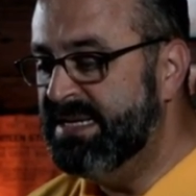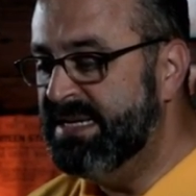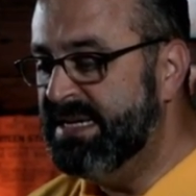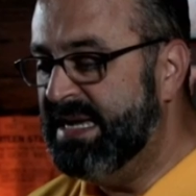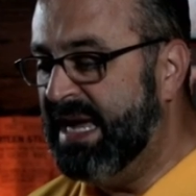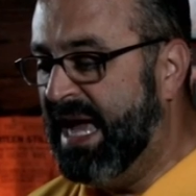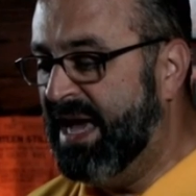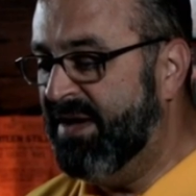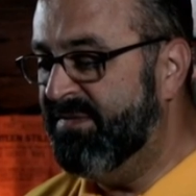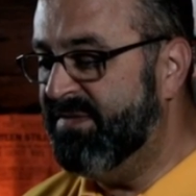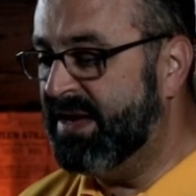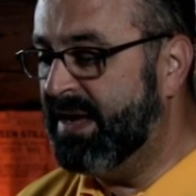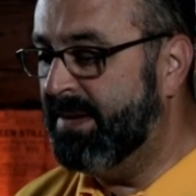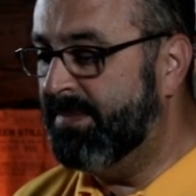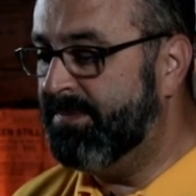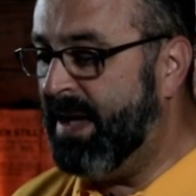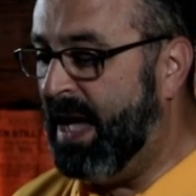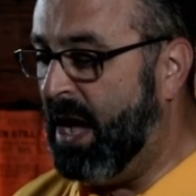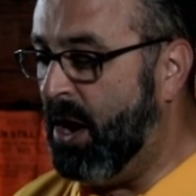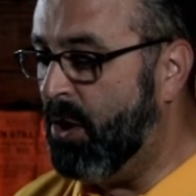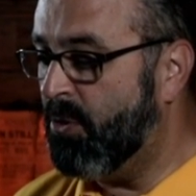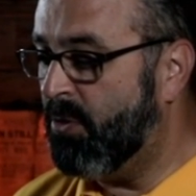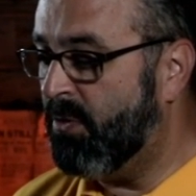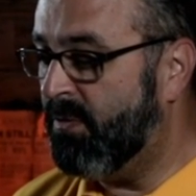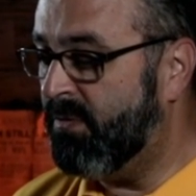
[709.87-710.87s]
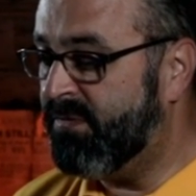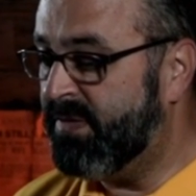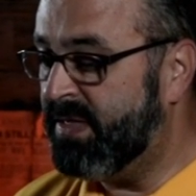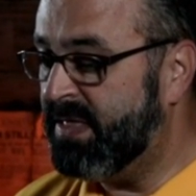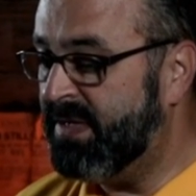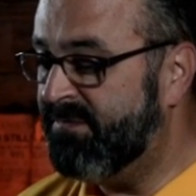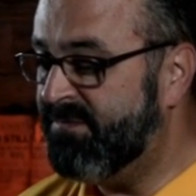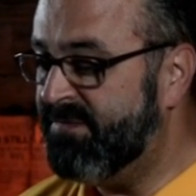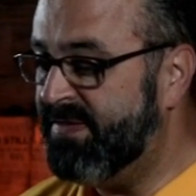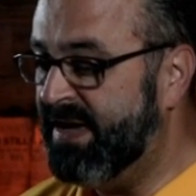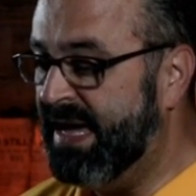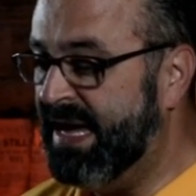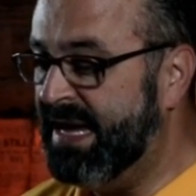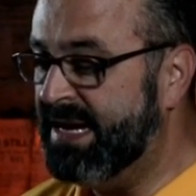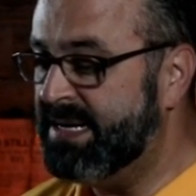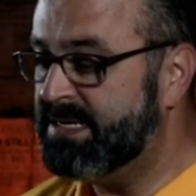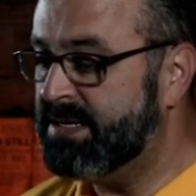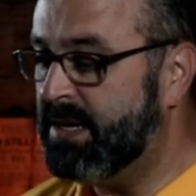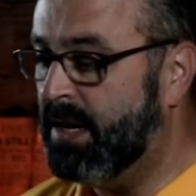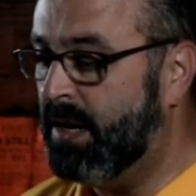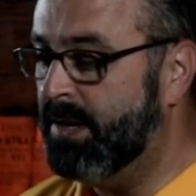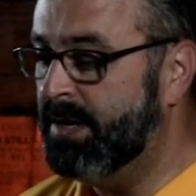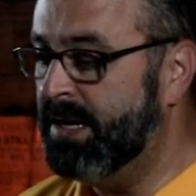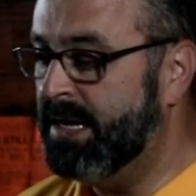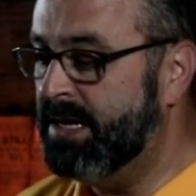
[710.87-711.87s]
having a powerful effect
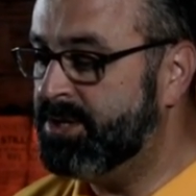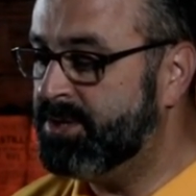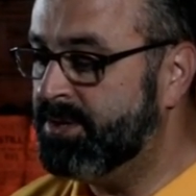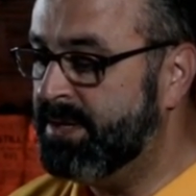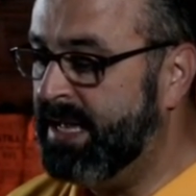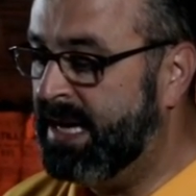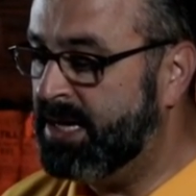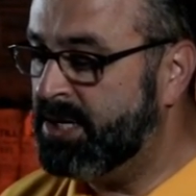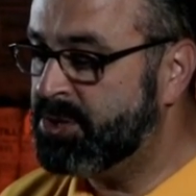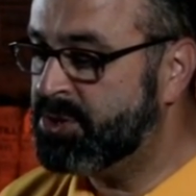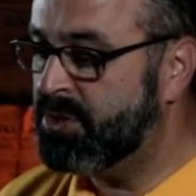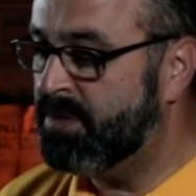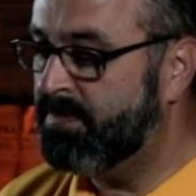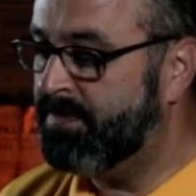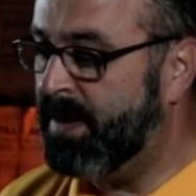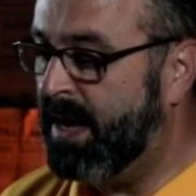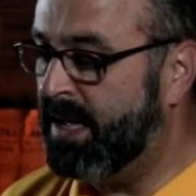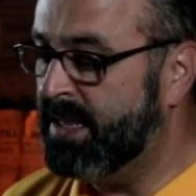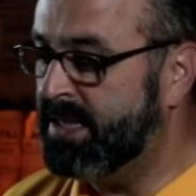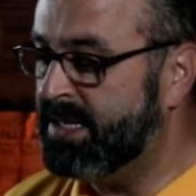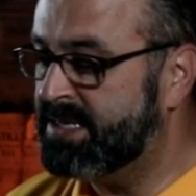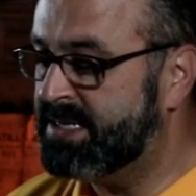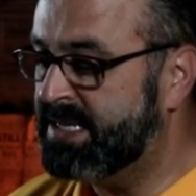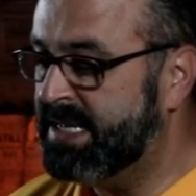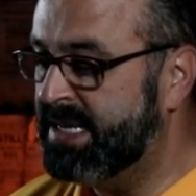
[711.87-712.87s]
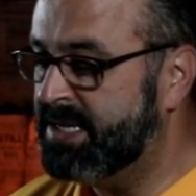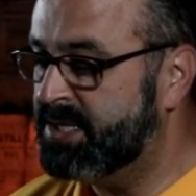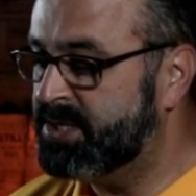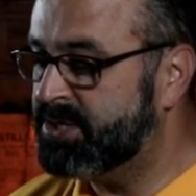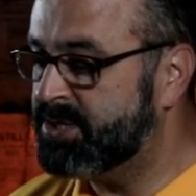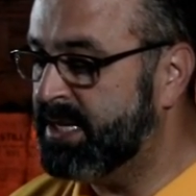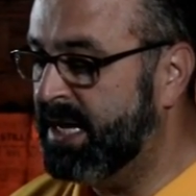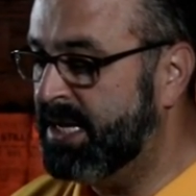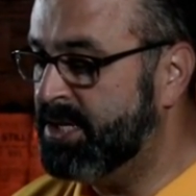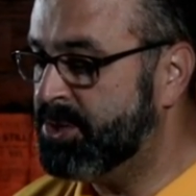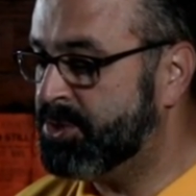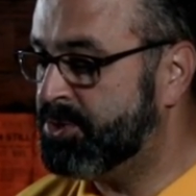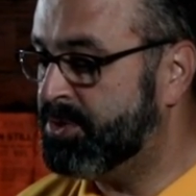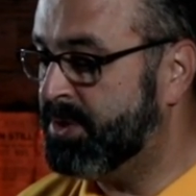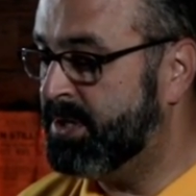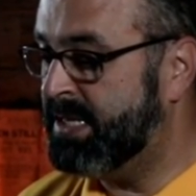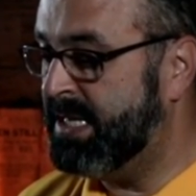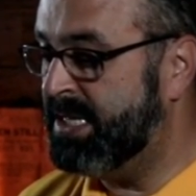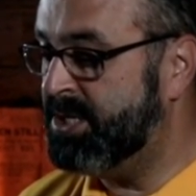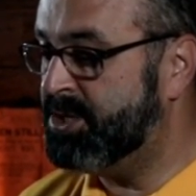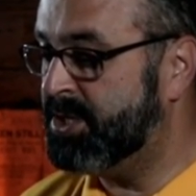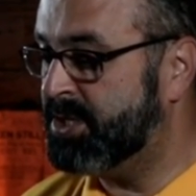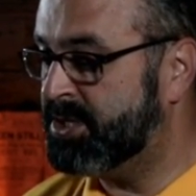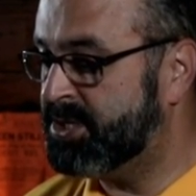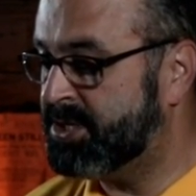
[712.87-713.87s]
on international politics and
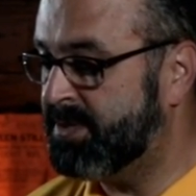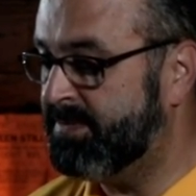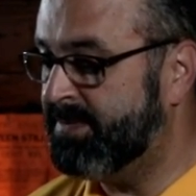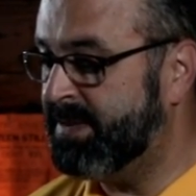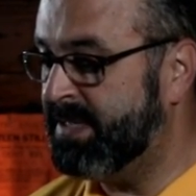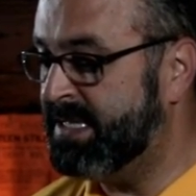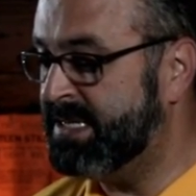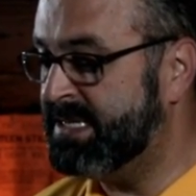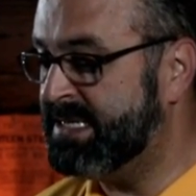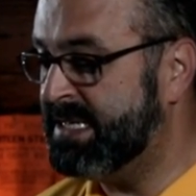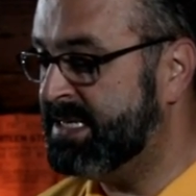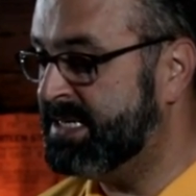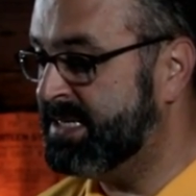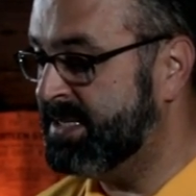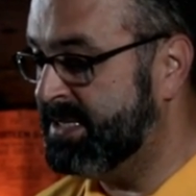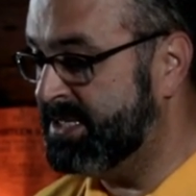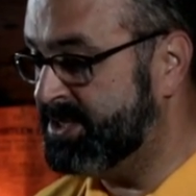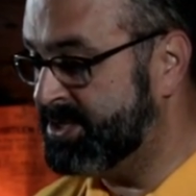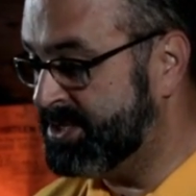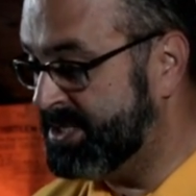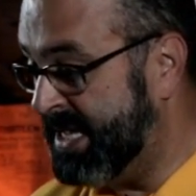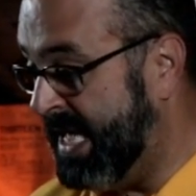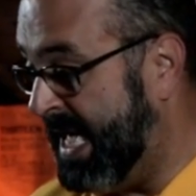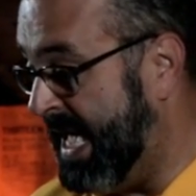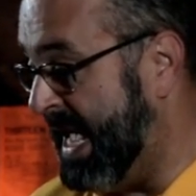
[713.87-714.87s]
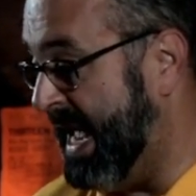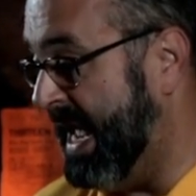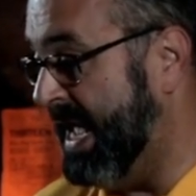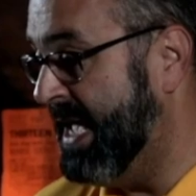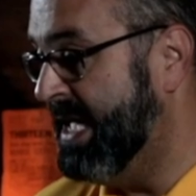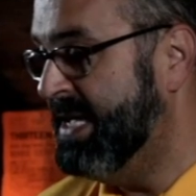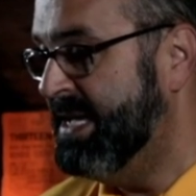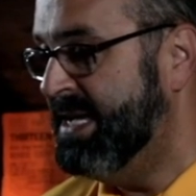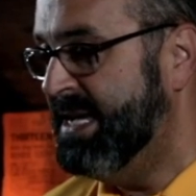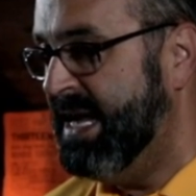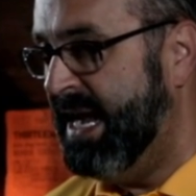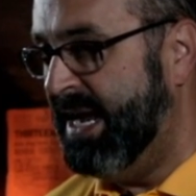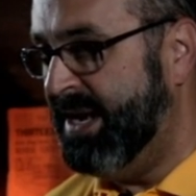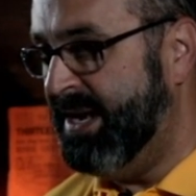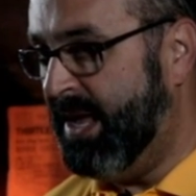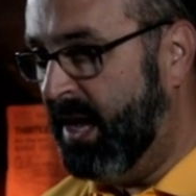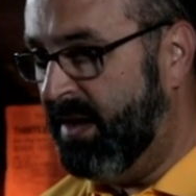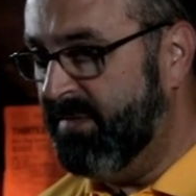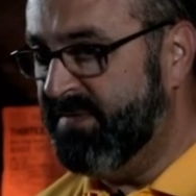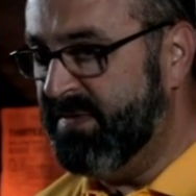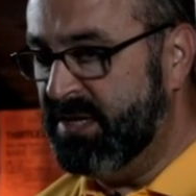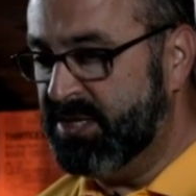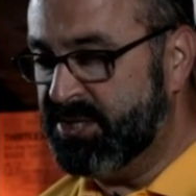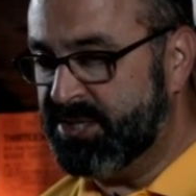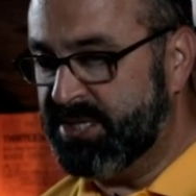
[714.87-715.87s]
strategic stability to this day. And
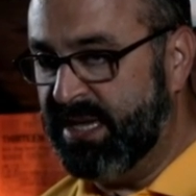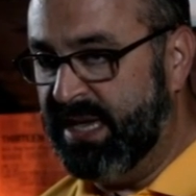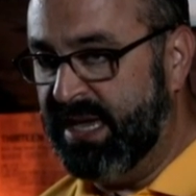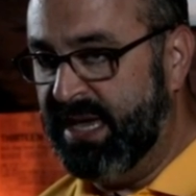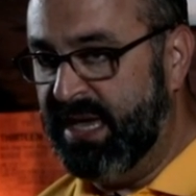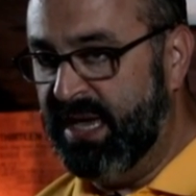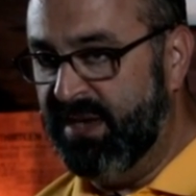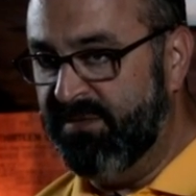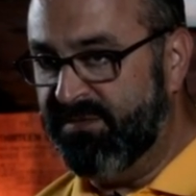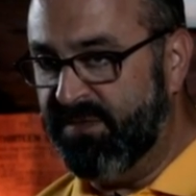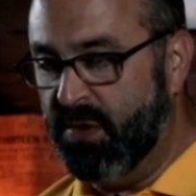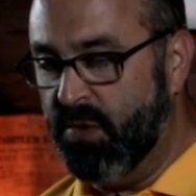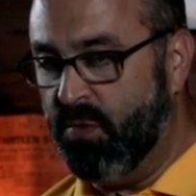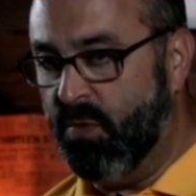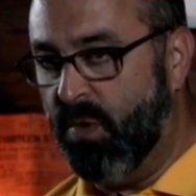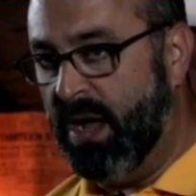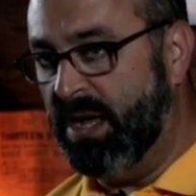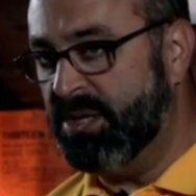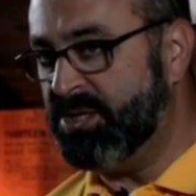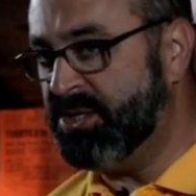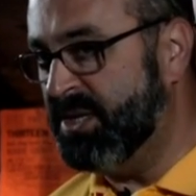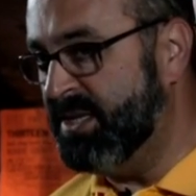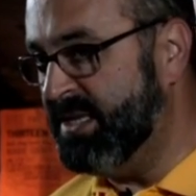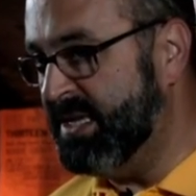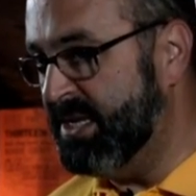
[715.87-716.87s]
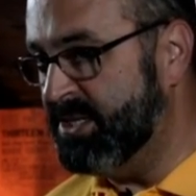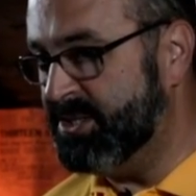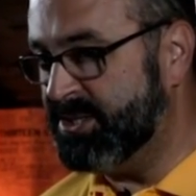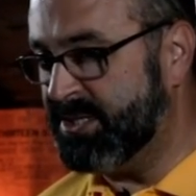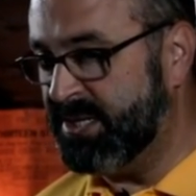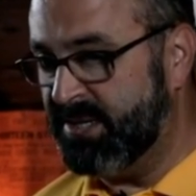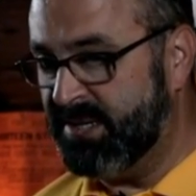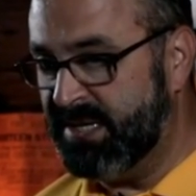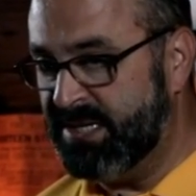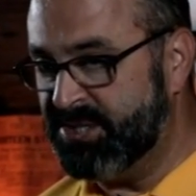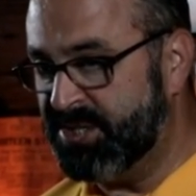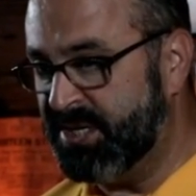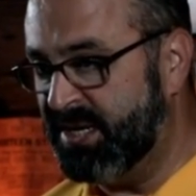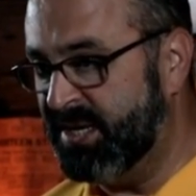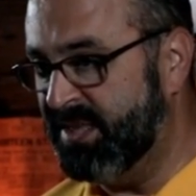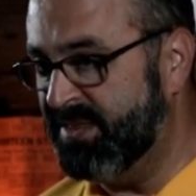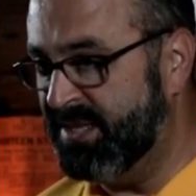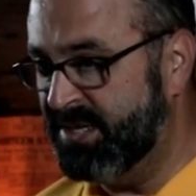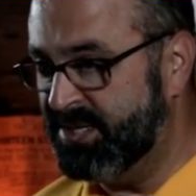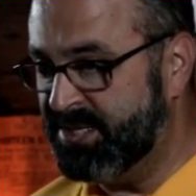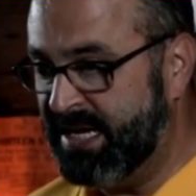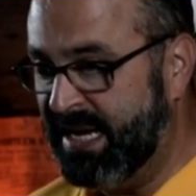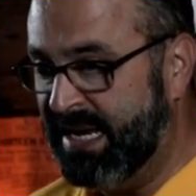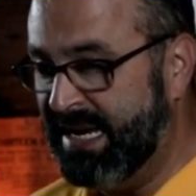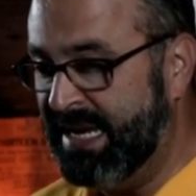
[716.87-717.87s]
obviously, if you're watching this or listening to
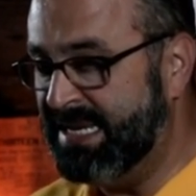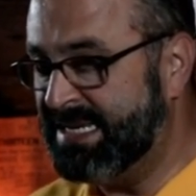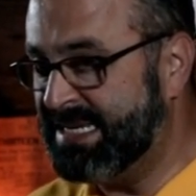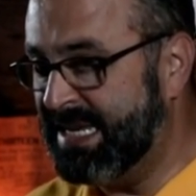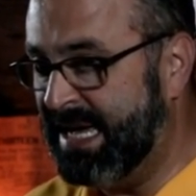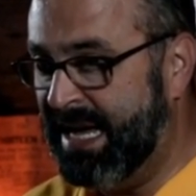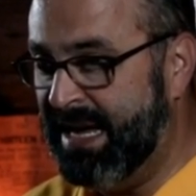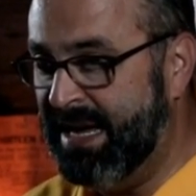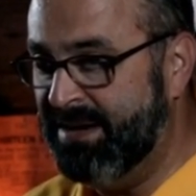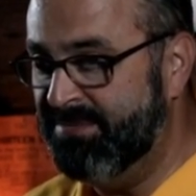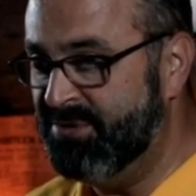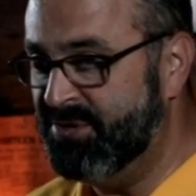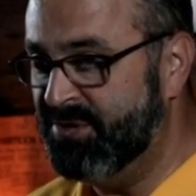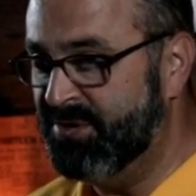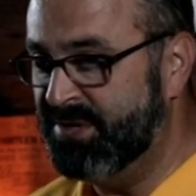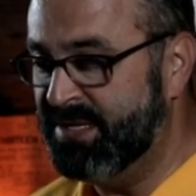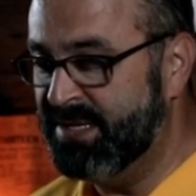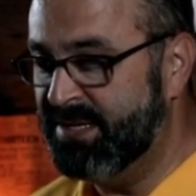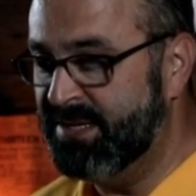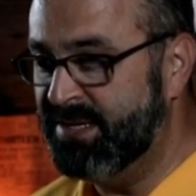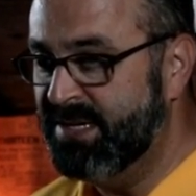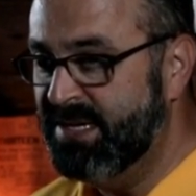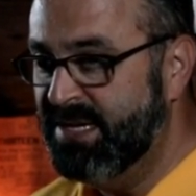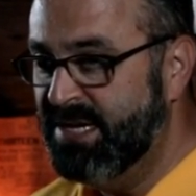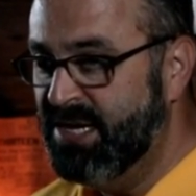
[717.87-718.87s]
this anytime during the